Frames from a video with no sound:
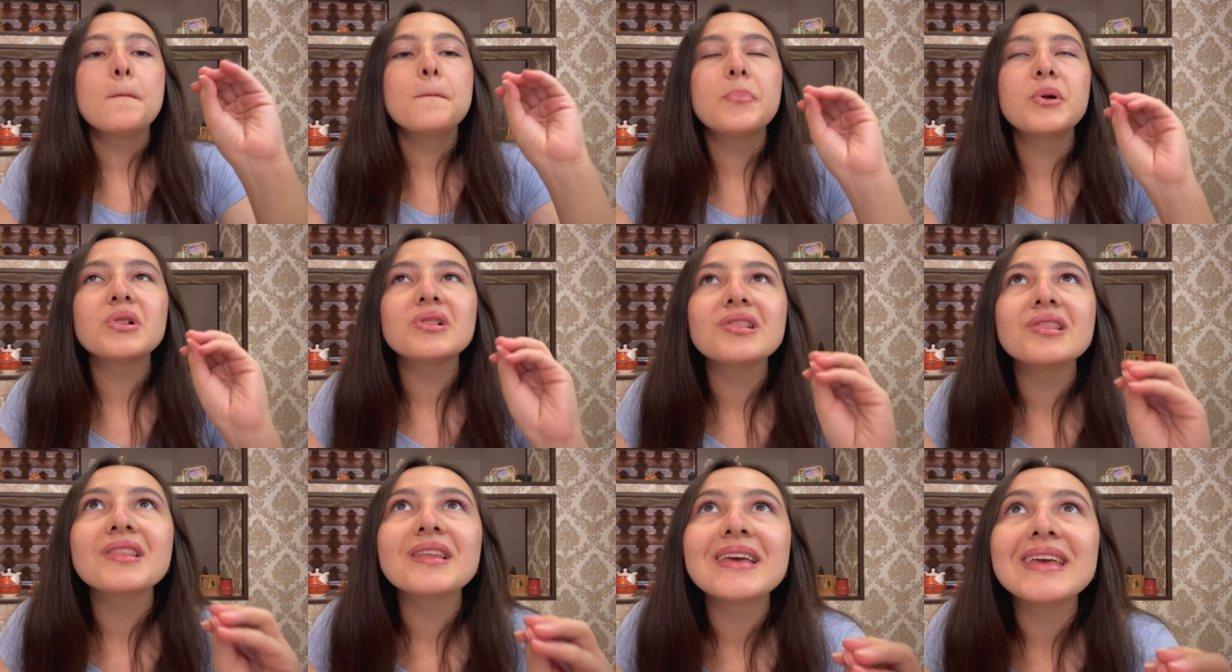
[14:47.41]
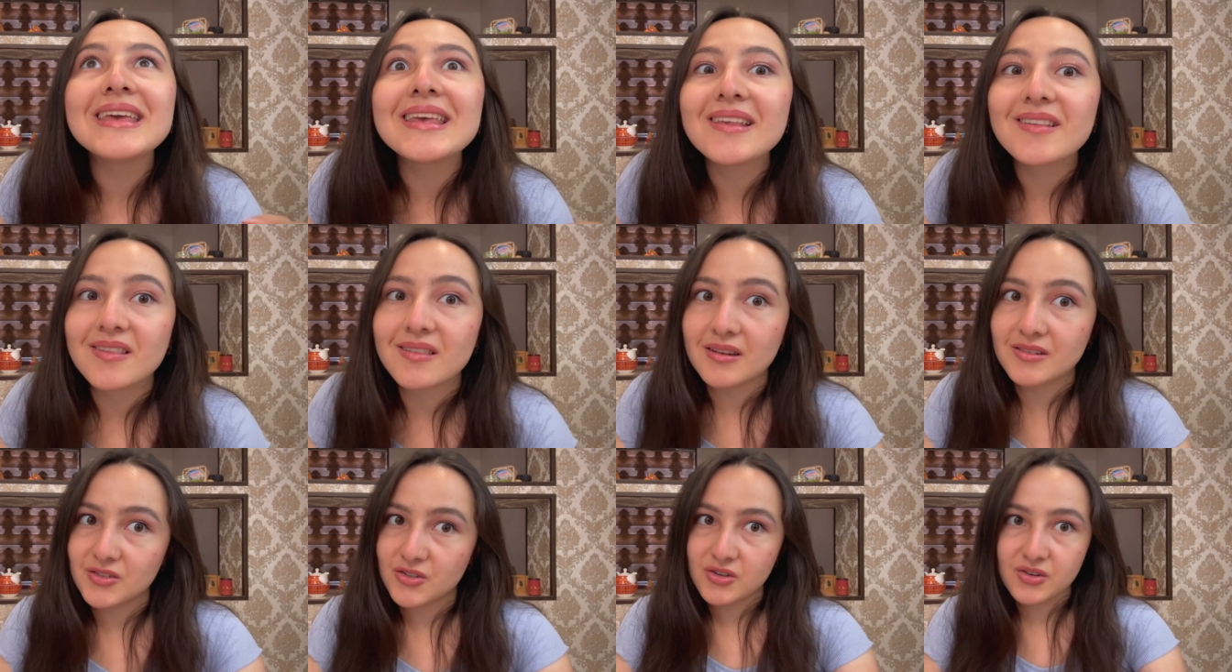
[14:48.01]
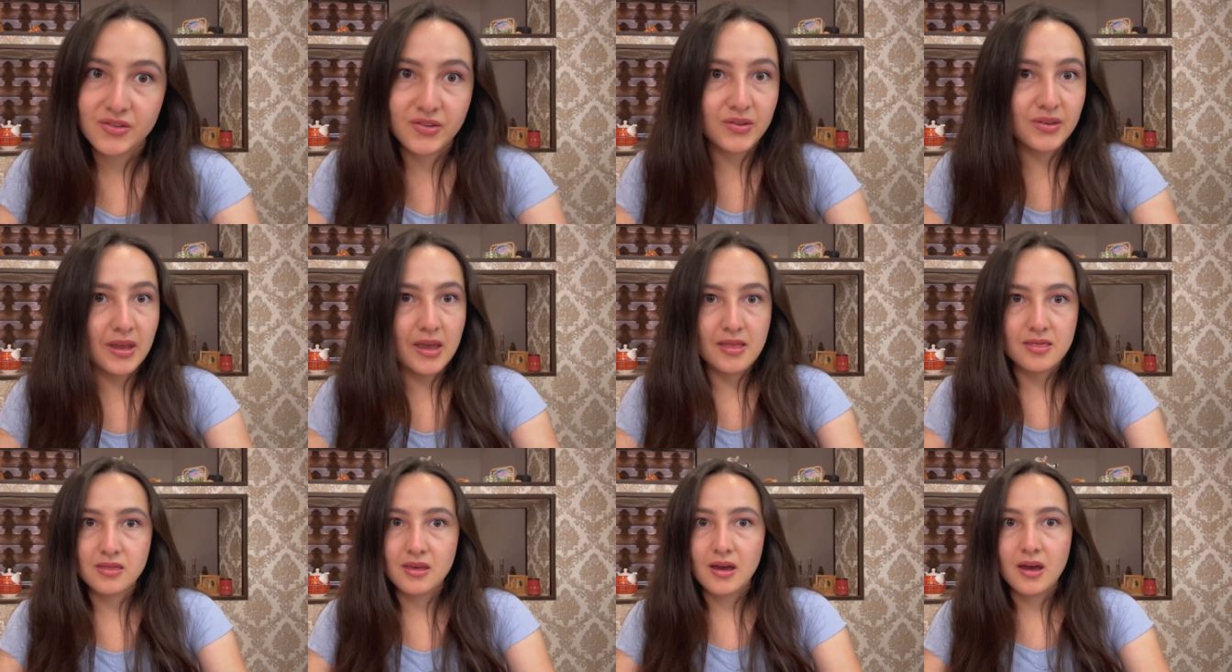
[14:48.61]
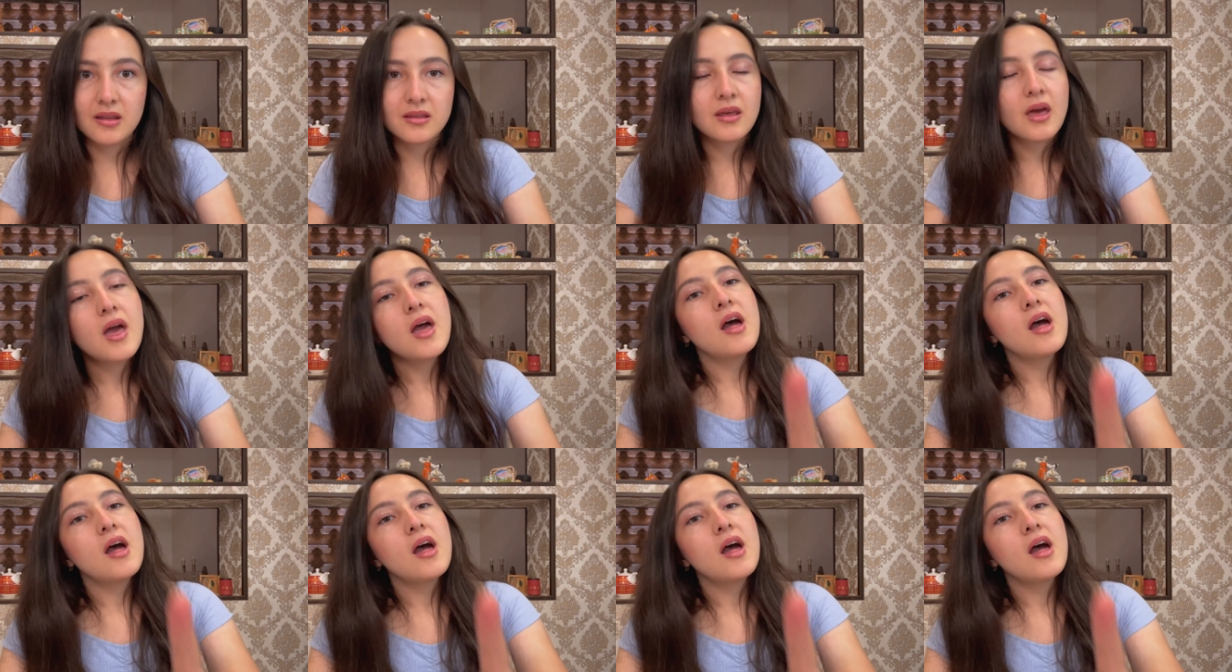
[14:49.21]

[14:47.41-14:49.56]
Please understand that.